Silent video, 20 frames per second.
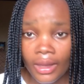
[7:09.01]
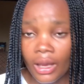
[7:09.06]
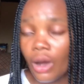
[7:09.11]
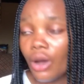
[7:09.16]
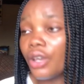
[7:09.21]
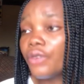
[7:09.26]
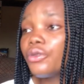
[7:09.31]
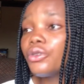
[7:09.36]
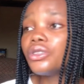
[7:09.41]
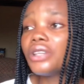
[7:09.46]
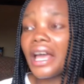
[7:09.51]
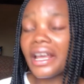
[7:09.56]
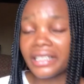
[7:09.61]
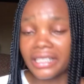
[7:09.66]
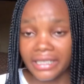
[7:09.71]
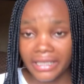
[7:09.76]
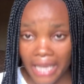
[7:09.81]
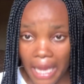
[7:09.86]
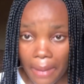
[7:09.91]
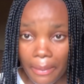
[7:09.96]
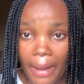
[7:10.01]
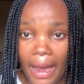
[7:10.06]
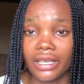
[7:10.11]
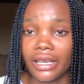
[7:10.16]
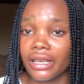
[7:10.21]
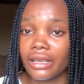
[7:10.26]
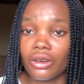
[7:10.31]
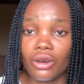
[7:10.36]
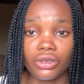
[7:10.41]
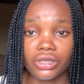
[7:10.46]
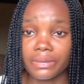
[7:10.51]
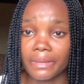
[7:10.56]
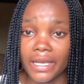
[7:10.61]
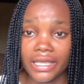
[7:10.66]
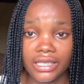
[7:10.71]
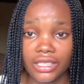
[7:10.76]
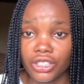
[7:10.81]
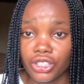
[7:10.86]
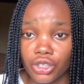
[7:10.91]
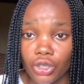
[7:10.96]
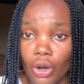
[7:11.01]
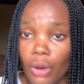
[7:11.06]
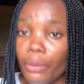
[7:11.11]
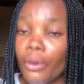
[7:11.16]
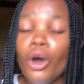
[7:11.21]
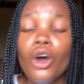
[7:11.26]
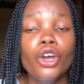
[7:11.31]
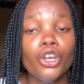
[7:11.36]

or even any nearby cosmetic shop.